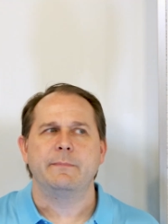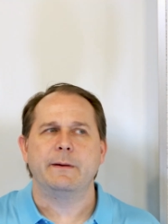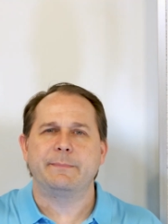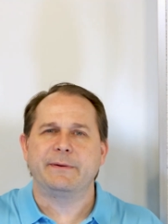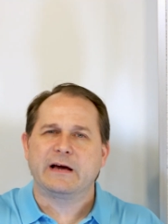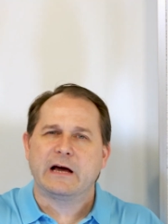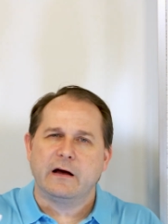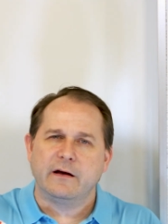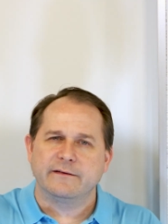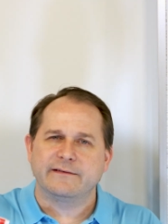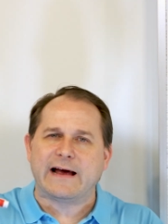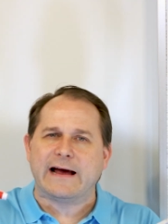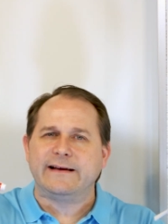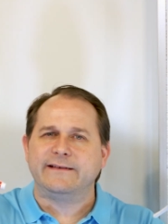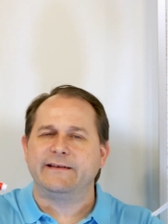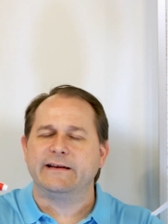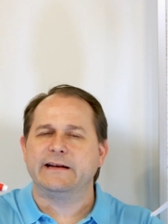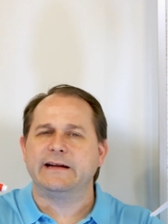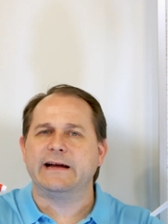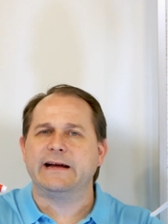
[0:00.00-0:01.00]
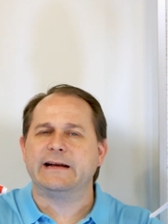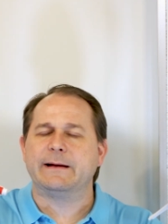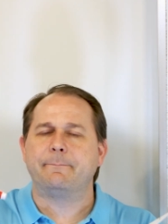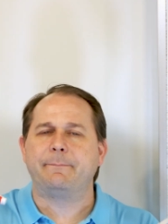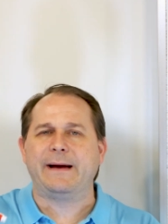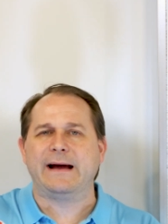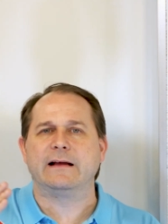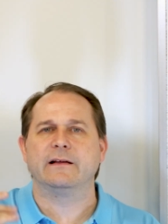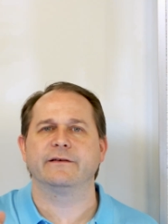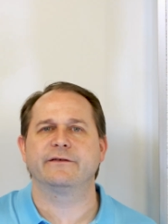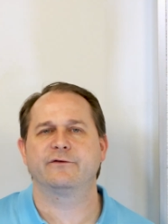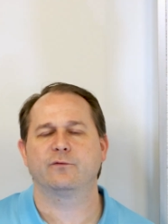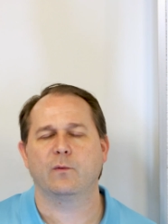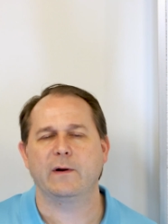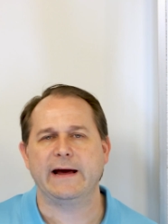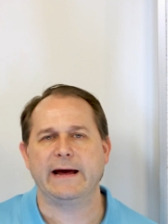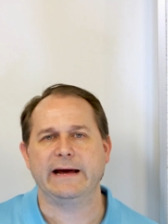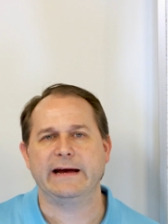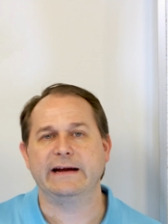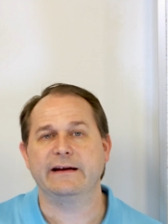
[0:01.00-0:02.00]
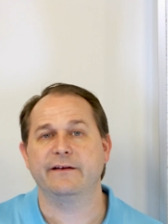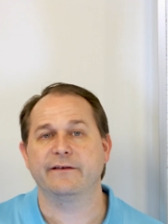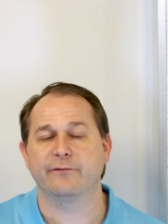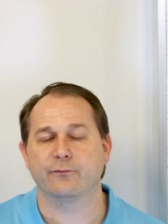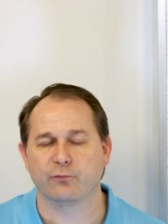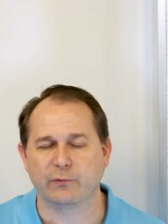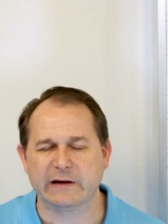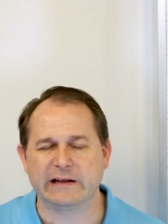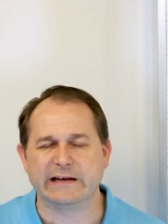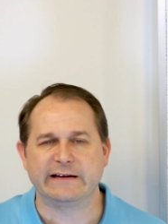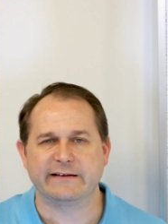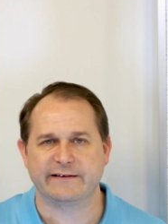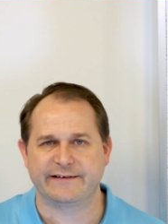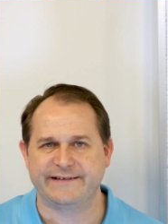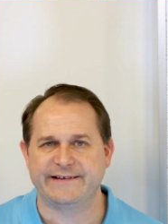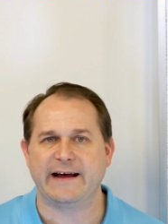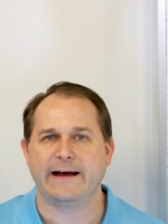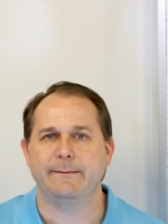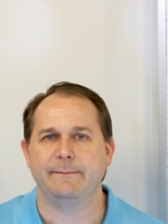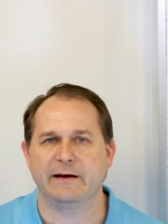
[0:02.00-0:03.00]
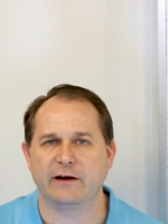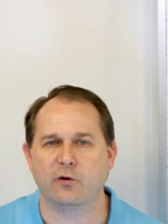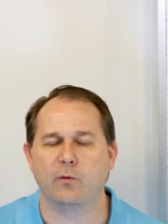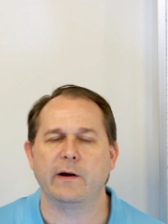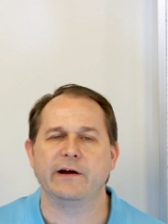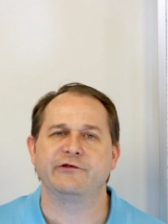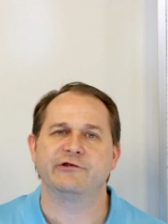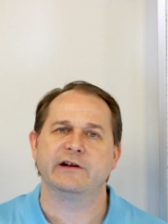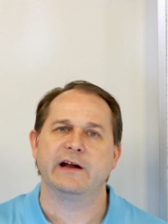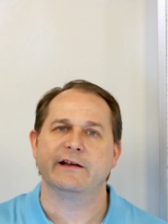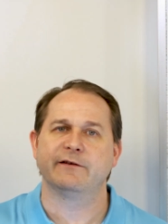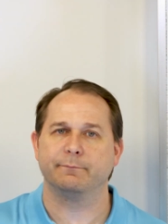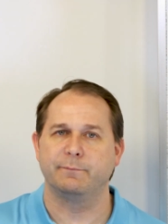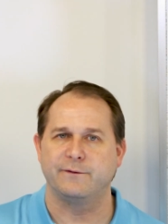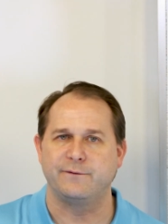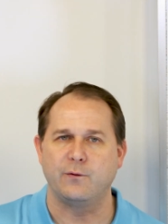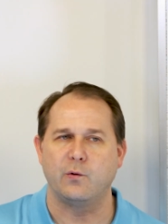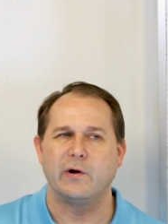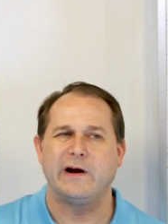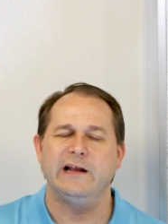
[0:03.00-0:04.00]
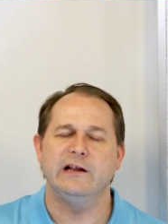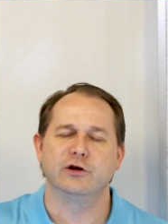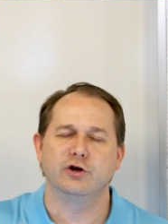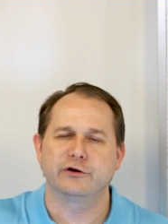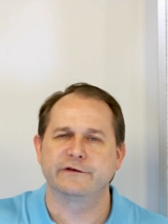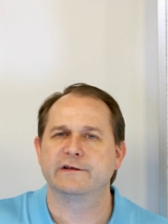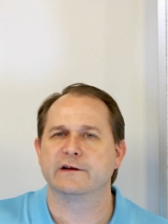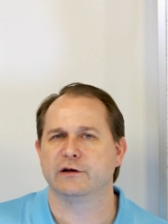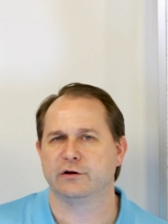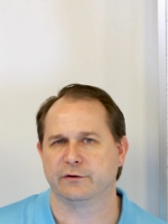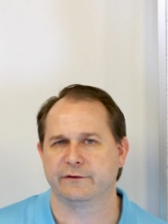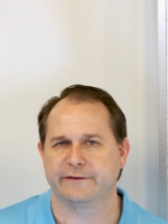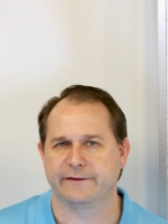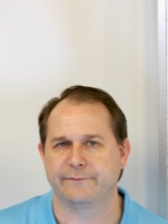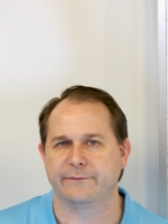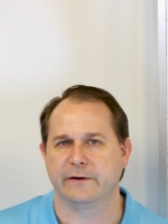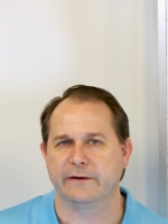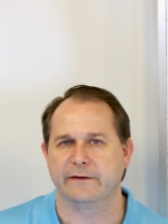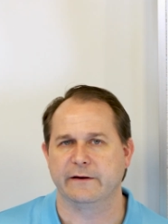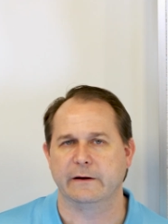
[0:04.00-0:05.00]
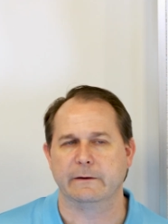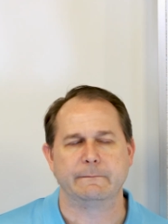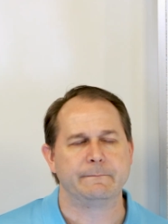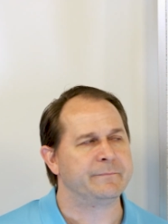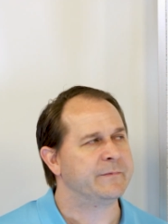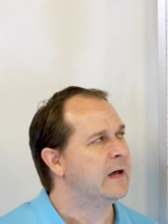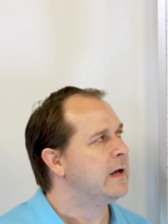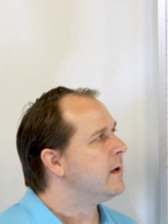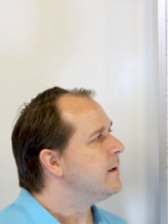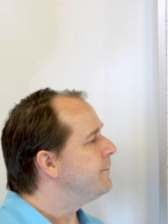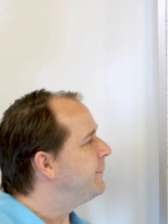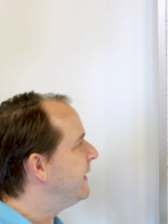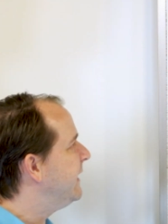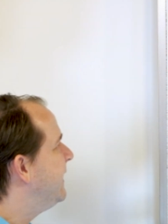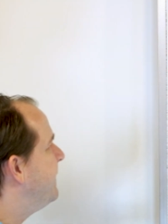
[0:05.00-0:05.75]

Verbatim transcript: but because I did it in a balanced way, it is really the same equation as before. It looks a little different though, but